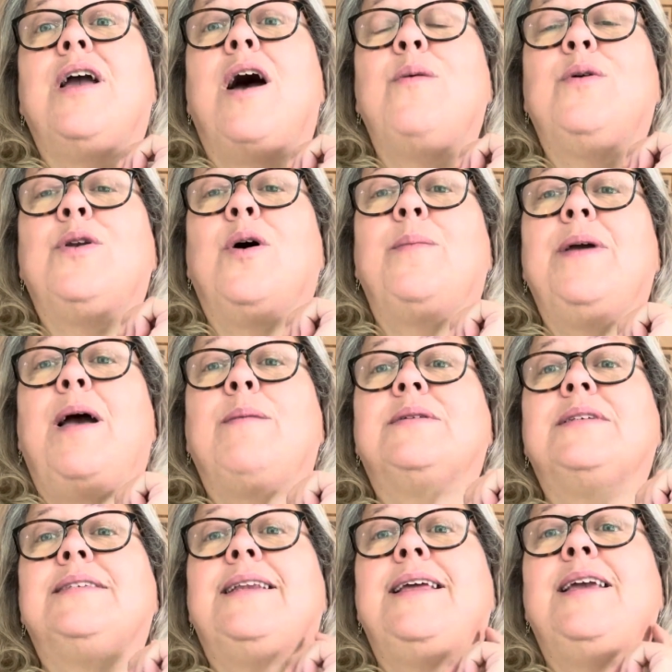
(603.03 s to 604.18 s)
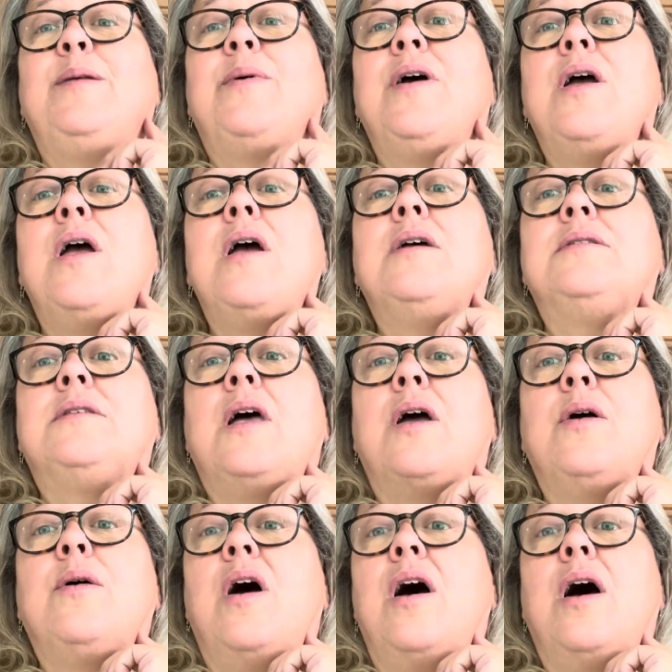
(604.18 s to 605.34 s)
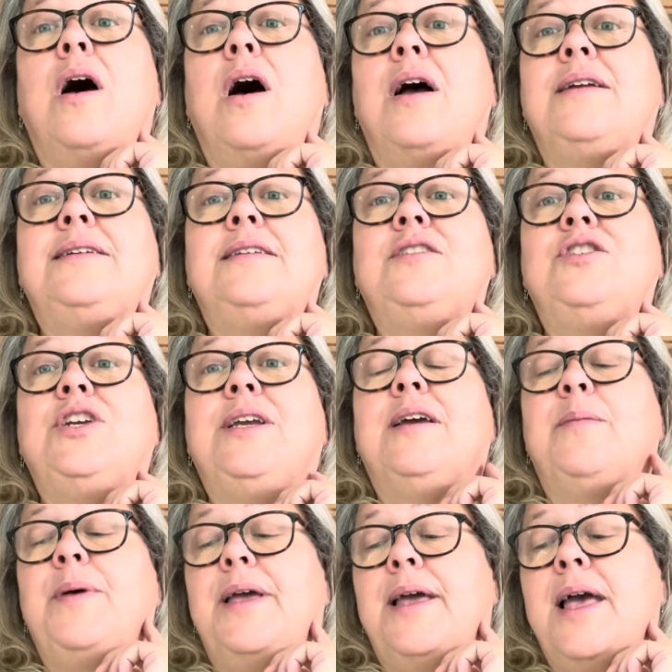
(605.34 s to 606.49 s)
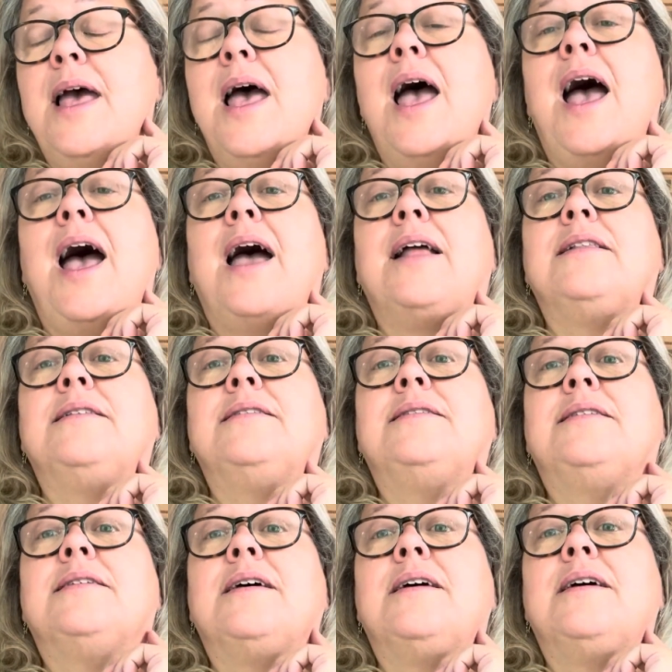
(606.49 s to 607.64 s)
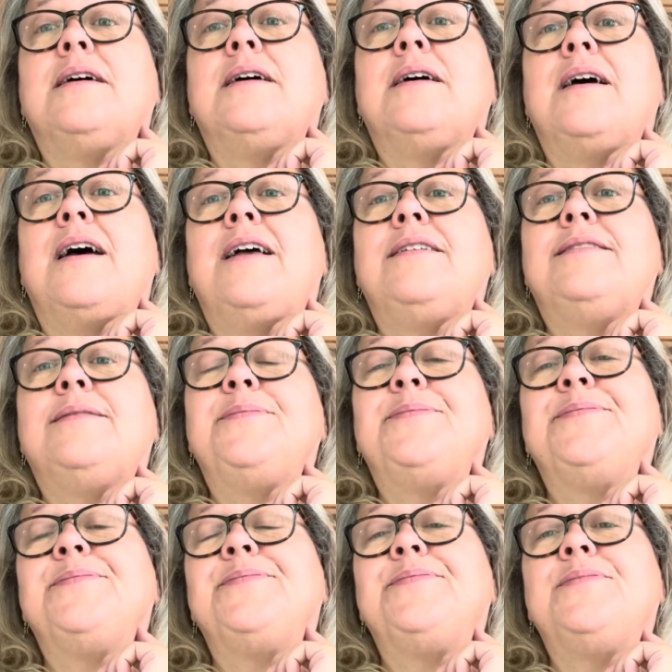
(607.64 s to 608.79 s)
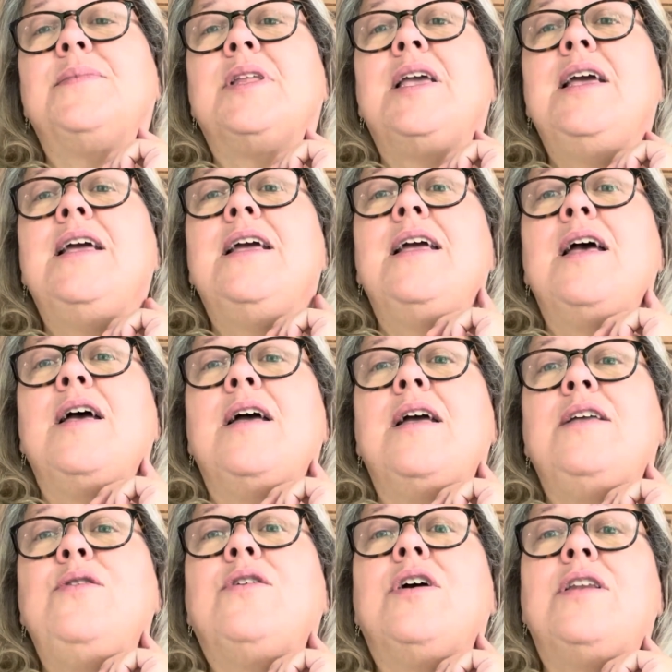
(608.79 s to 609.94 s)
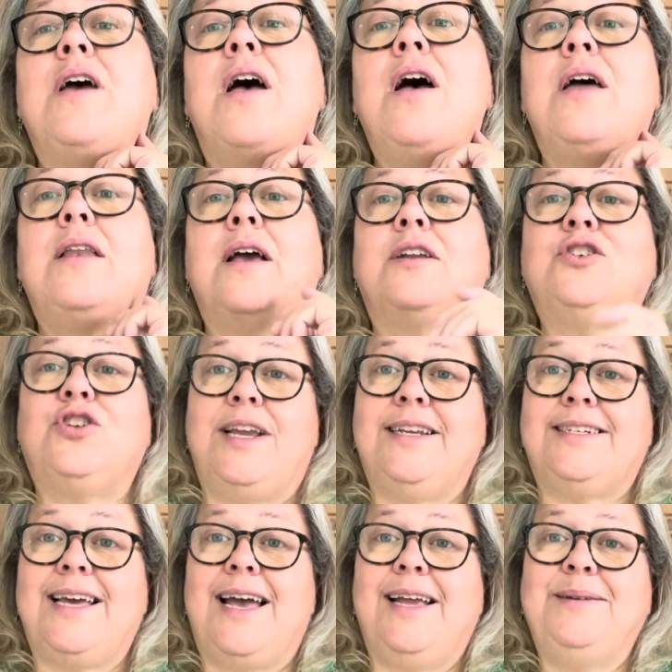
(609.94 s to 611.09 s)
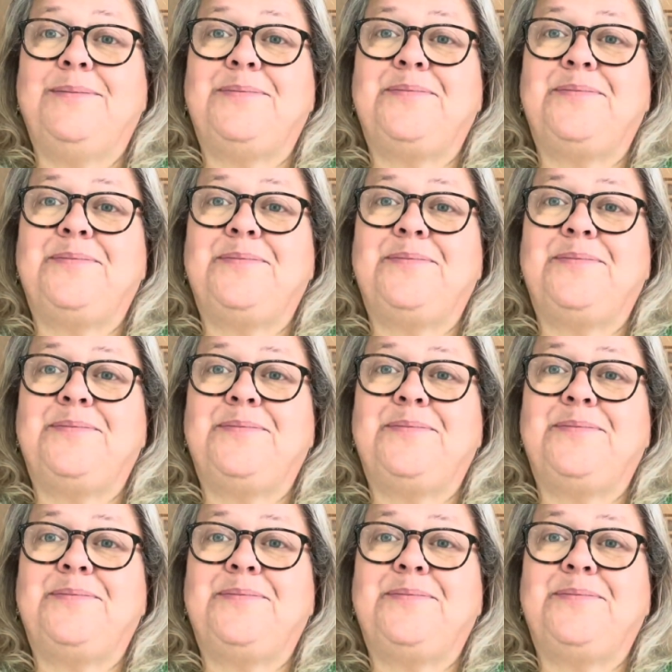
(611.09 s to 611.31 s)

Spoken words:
I would not be able to sleep. So I did cheat a bit. And as you can earn a treat day